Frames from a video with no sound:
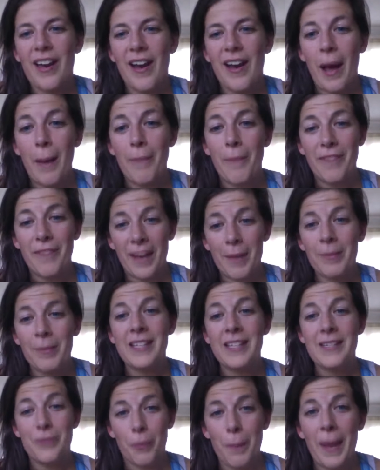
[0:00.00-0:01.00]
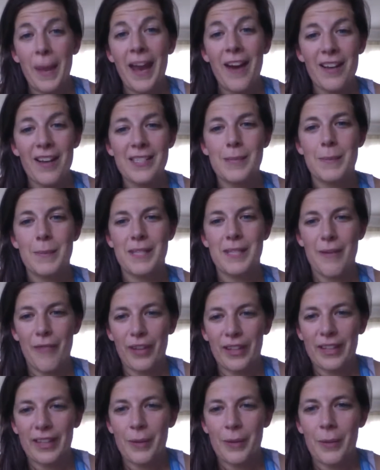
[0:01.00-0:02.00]
families, for parents
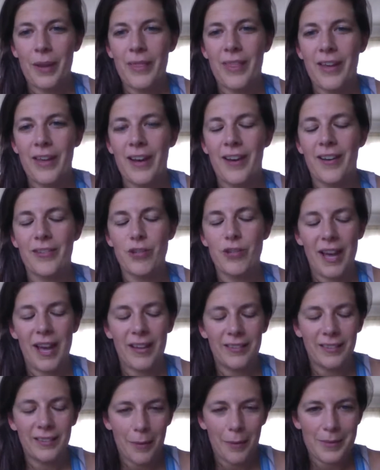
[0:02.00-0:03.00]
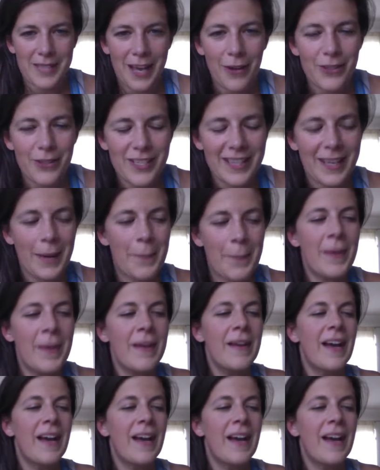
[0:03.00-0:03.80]
specifically when their child comes out to them.